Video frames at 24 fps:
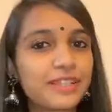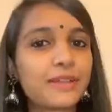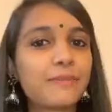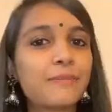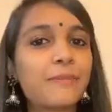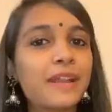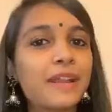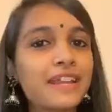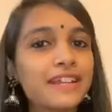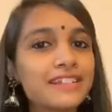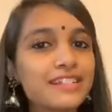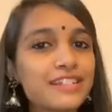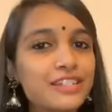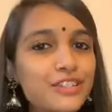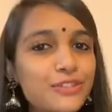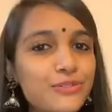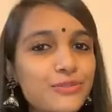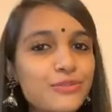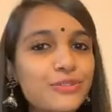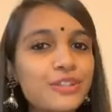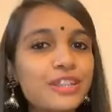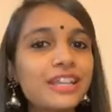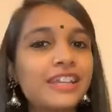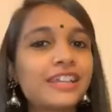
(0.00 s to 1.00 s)
by
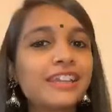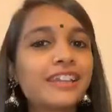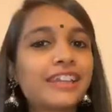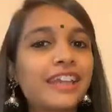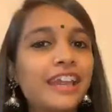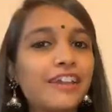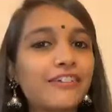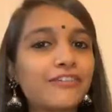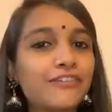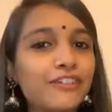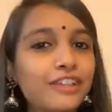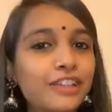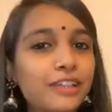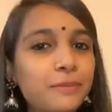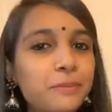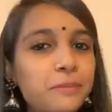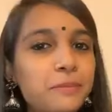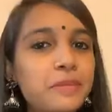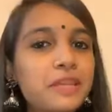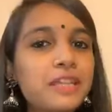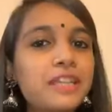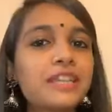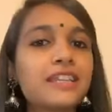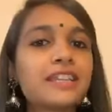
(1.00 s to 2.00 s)
attuning, carefully
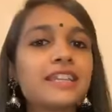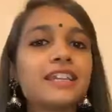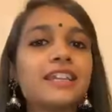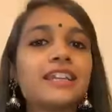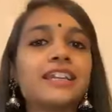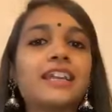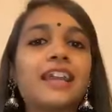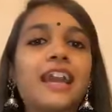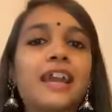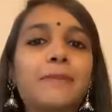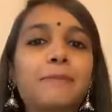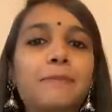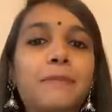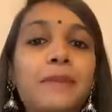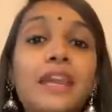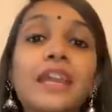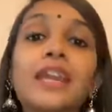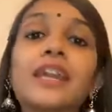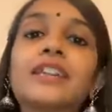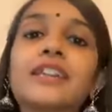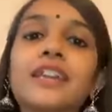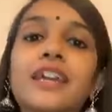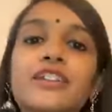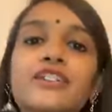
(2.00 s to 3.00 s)
mirroring, and
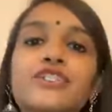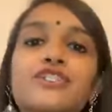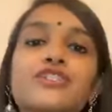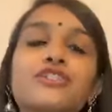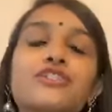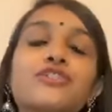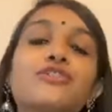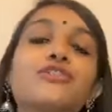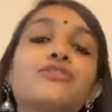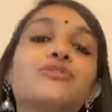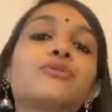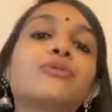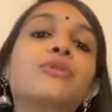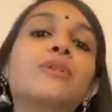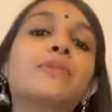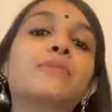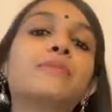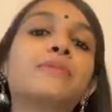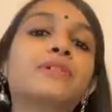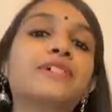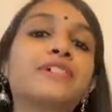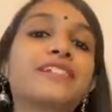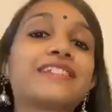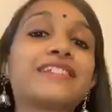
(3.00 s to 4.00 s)
paying attention to a
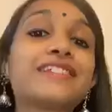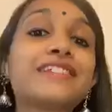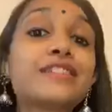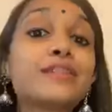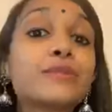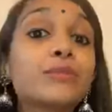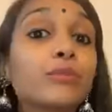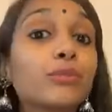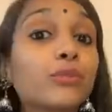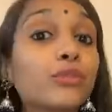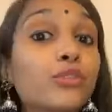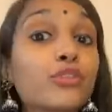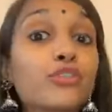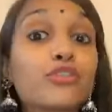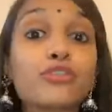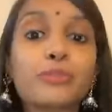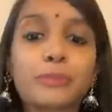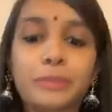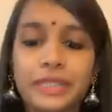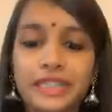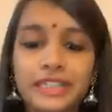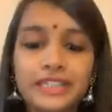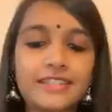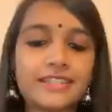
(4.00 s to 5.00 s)
person's
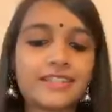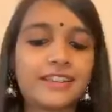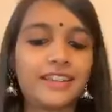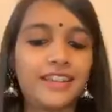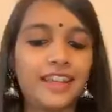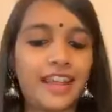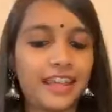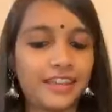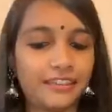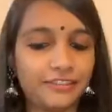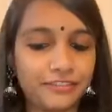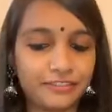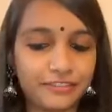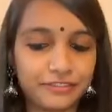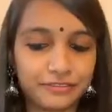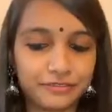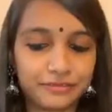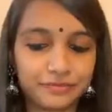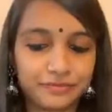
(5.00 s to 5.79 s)
movement life.